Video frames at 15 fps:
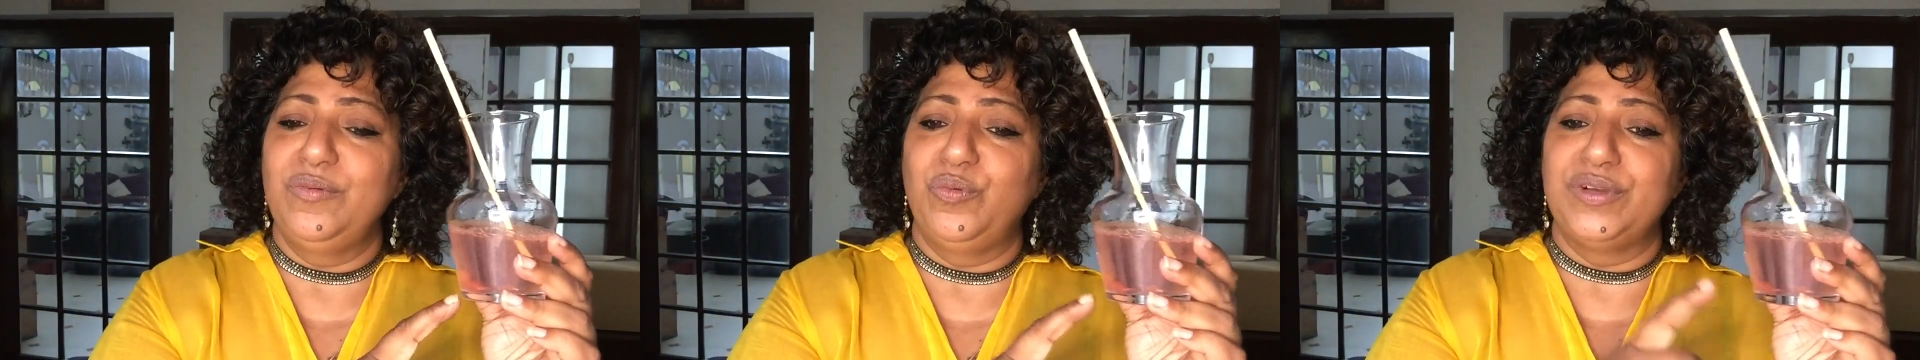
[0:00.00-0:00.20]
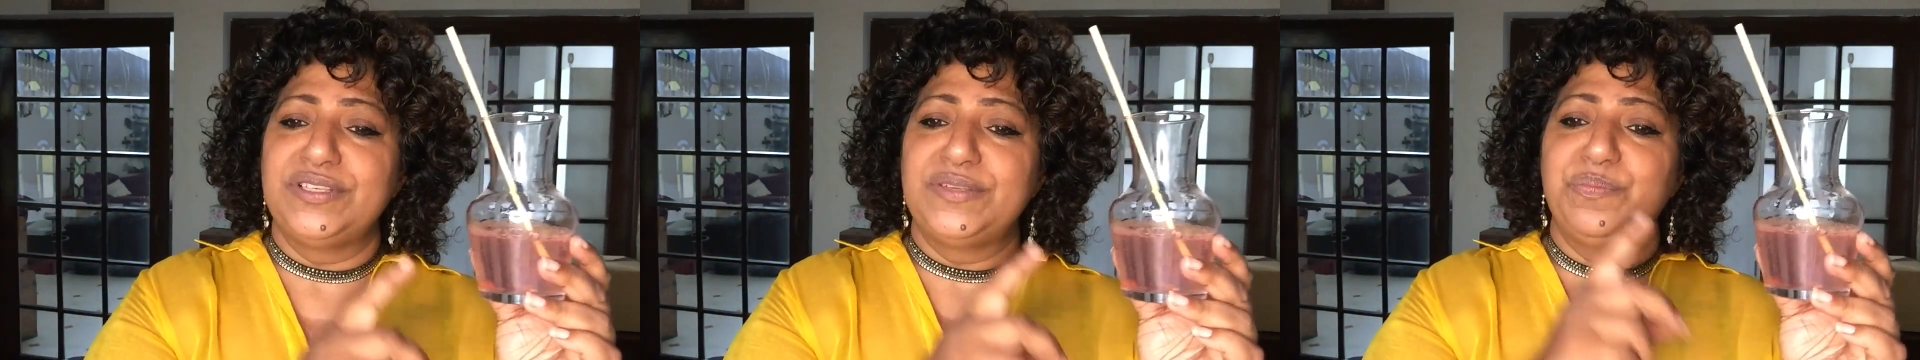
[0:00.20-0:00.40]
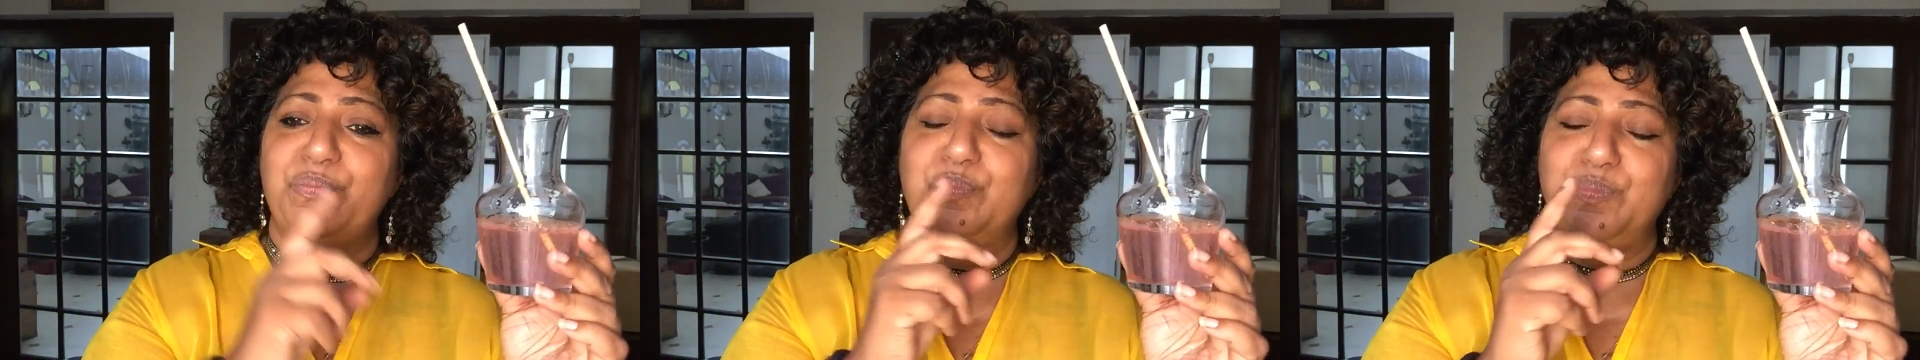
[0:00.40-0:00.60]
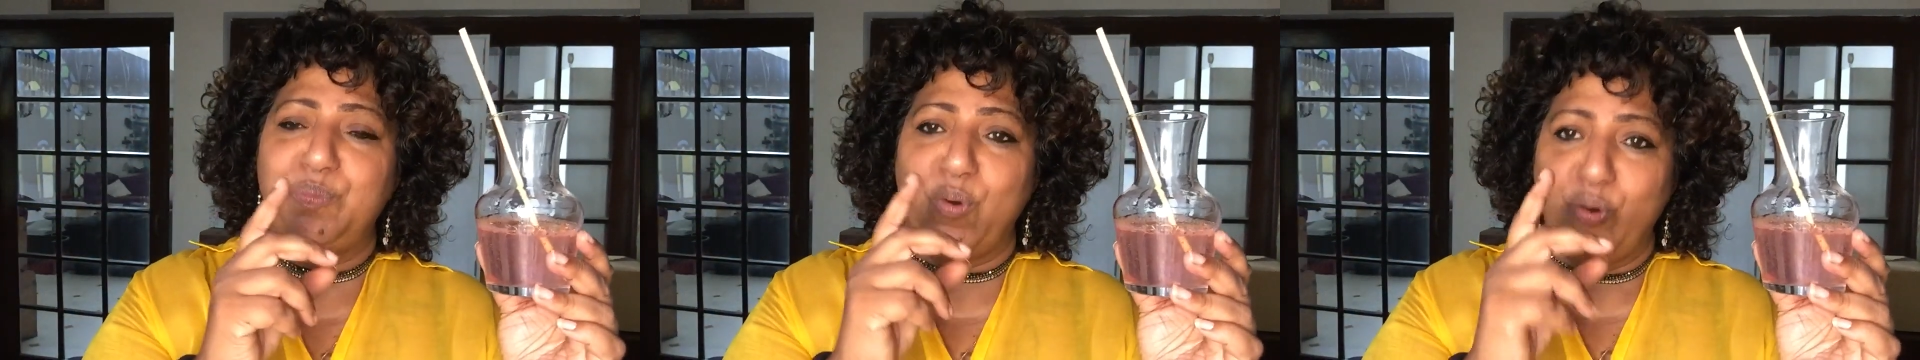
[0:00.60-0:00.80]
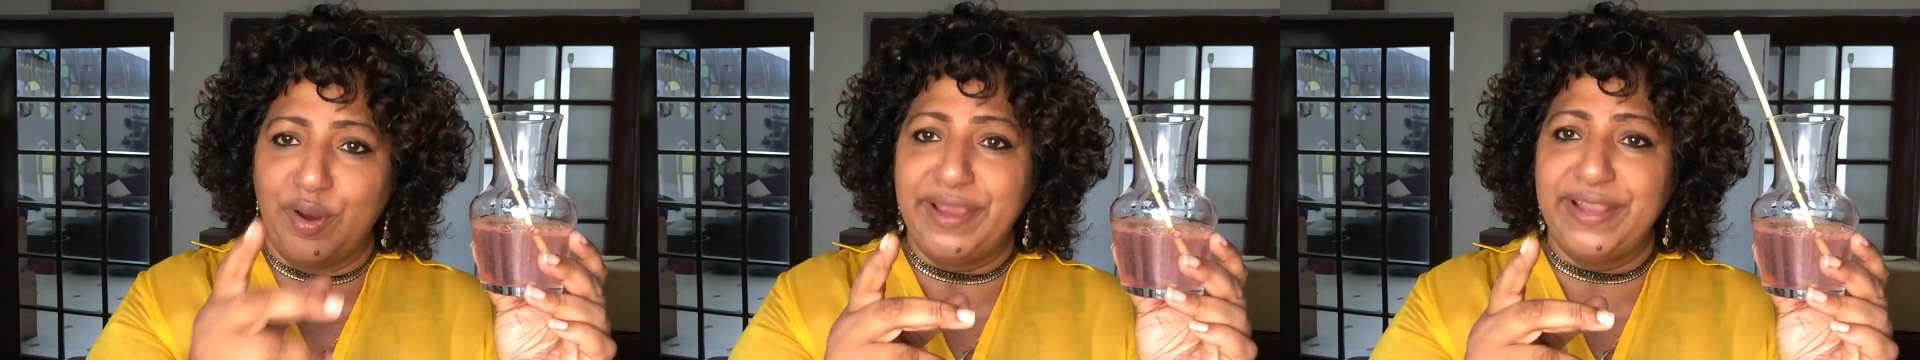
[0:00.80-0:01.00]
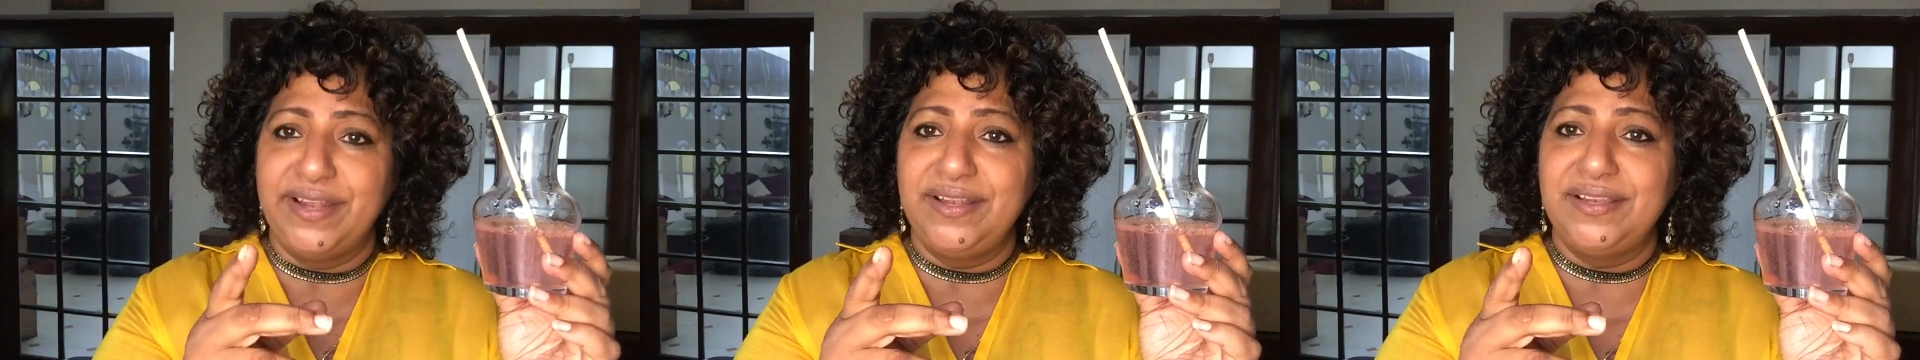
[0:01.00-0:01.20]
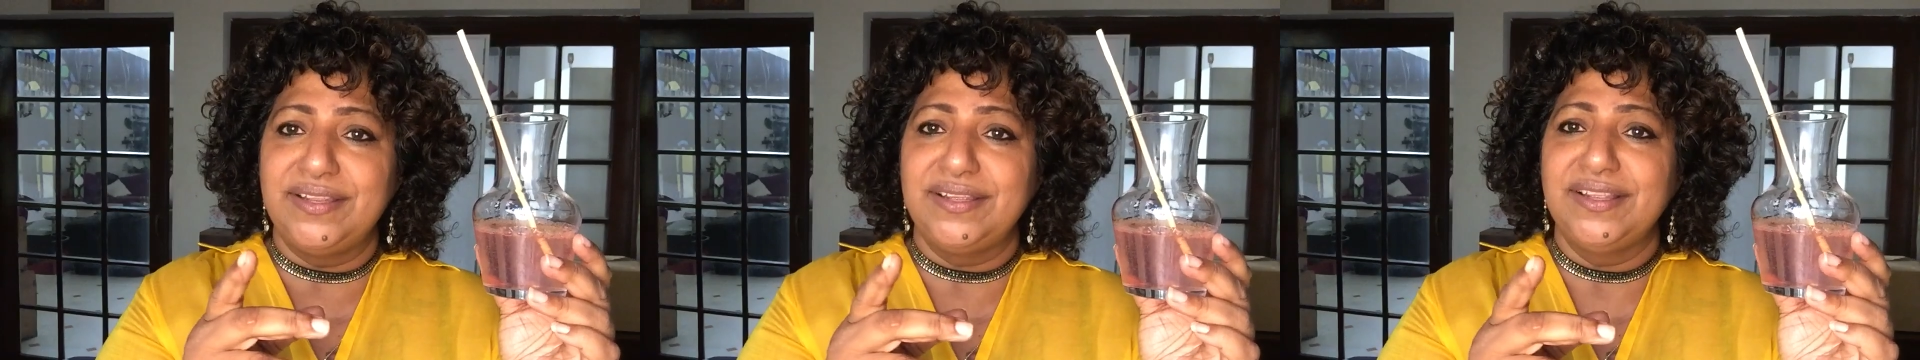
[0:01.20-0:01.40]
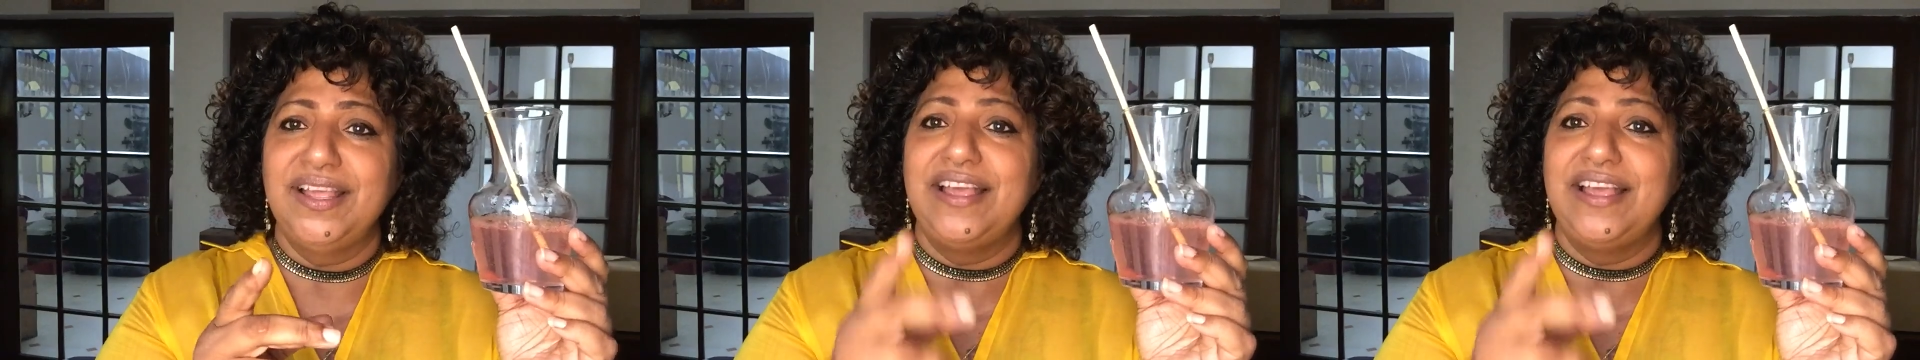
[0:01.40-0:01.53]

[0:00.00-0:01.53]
was boiled,